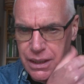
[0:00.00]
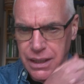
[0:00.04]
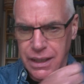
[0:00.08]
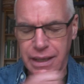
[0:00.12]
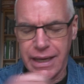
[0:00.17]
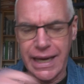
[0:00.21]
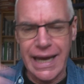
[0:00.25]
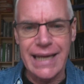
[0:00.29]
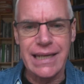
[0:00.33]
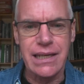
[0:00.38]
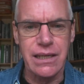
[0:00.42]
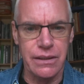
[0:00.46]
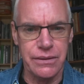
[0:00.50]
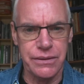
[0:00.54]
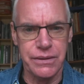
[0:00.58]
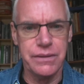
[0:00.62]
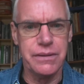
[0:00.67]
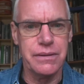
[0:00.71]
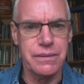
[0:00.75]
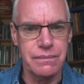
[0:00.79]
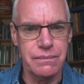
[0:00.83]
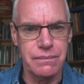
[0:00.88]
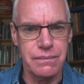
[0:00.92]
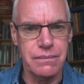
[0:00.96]

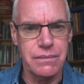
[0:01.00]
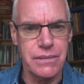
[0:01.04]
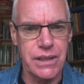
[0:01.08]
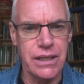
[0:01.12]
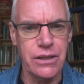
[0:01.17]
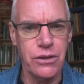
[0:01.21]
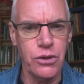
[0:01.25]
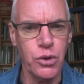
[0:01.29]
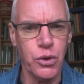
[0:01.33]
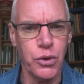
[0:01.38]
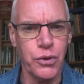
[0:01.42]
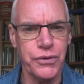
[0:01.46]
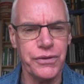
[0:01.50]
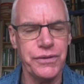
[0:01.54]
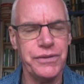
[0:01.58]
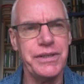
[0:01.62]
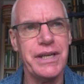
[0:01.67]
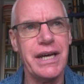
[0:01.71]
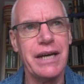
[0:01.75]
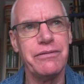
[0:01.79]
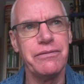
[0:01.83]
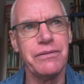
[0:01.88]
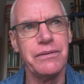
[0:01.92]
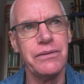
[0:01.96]
headland in North
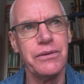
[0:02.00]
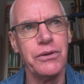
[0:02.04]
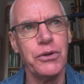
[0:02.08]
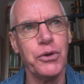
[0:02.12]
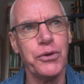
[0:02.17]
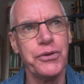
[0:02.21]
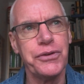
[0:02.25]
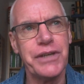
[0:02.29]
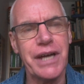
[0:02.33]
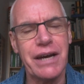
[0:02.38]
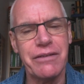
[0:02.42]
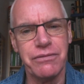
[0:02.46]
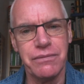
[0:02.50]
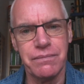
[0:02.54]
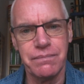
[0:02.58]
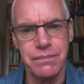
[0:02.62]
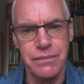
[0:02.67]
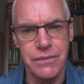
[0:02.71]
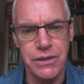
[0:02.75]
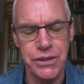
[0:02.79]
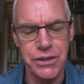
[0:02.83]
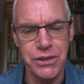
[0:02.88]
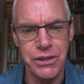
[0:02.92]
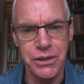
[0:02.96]
Devon
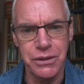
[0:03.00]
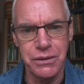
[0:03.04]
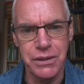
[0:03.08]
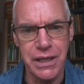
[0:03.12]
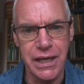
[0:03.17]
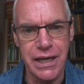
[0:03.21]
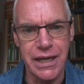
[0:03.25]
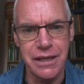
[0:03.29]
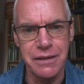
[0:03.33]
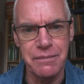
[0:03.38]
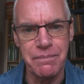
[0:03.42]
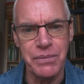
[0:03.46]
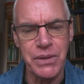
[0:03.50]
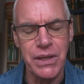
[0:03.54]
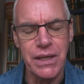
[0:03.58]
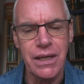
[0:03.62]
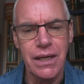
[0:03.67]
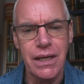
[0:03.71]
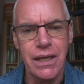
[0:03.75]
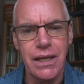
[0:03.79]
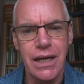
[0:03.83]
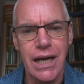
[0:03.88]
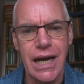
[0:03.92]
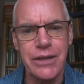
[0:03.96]
in the UK.
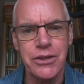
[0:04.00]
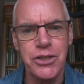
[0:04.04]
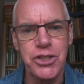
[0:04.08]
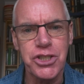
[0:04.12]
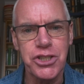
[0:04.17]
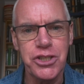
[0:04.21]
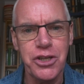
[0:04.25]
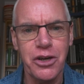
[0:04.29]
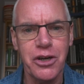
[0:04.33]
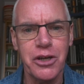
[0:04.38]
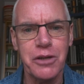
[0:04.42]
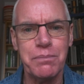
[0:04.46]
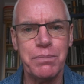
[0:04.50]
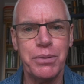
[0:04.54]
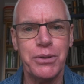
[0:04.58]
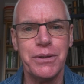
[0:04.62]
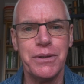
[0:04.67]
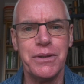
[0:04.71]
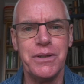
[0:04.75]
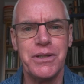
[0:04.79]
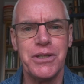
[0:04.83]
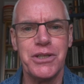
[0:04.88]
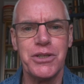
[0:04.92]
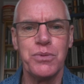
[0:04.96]
And the Start
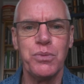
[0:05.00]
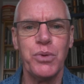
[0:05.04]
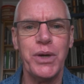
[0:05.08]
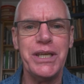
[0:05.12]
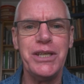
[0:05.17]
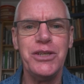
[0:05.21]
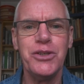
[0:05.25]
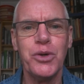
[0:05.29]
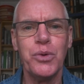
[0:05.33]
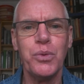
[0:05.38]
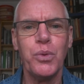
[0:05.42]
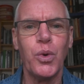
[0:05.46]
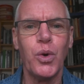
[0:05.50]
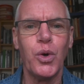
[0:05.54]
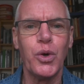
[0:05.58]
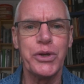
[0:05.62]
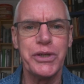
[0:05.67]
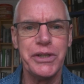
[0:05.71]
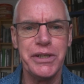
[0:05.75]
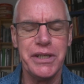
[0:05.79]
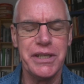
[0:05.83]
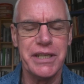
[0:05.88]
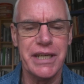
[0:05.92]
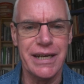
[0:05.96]
Point is when you're
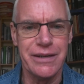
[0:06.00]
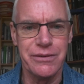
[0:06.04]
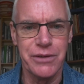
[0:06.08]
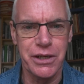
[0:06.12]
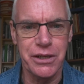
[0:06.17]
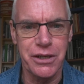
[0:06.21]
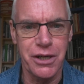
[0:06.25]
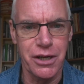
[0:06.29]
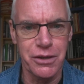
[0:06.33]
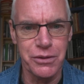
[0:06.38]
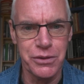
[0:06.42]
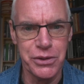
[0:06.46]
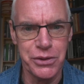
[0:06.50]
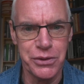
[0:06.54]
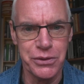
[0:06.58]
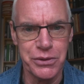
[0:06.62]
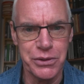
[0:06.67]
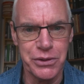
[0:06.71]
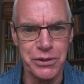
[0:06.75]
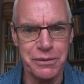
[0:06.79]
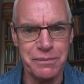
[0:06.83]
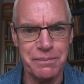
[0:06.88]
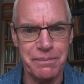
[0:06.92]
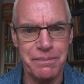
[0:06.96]
walking down a
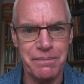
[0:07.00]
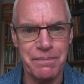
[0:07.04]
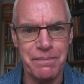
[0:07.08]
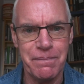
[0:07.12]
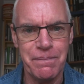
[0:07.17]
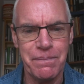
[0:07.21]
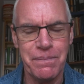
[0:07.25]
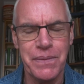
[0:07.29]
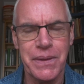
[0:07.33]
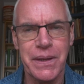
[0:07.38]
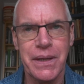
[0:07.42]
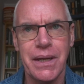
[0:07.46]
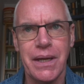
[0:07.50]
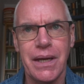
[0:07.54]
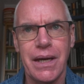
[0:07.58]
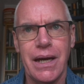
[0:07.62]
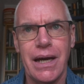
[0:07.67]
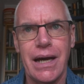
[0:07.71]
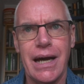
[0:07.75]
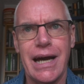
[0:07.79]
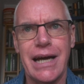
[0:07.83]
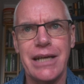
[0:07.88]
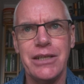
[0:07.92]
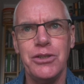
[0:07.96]
corridor
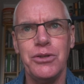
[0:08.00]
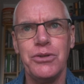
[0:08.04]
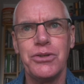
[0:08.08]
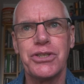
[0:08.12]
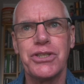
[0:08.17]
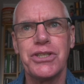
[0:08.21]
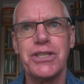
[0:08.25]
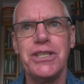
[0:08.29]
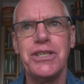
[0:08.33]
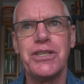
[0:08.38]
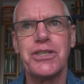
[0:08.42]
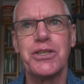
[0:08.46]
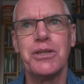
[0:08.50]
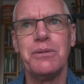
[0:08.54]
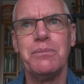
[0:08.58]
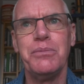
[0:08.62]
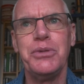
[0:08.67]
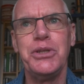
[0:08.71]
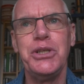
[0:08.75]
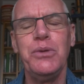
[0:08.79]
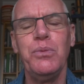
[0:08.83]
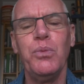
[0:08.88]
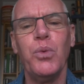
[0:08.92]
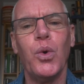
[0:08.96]
and you see
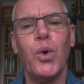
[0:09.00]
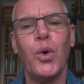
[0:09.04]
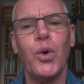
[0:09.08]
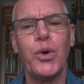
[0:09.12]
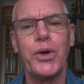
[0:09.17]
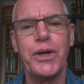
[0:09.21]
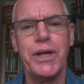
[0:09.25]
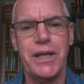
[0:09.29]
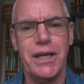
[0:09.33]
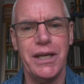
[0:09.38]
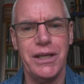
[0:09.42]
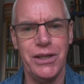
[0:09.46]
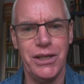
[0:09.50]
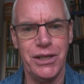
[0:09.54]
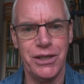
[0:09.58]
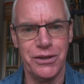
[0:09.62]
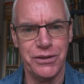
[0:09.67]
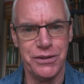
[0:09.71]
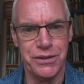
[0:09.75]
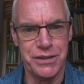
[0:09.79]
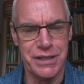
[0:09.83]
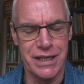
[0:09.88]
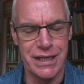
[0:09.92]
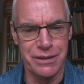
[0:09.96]
somebody walking in the
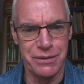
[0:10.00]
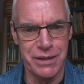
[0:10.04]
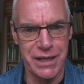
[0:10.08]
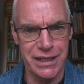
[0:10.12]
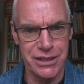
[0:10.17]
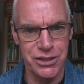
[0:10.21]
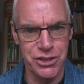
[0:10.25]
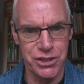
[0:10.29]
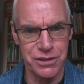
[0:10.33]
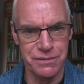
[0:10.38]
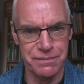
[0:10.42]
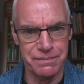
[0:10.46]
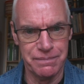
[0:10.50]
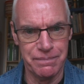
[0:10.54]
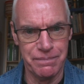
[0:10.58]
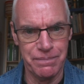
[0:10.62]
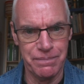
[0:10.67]
other direction.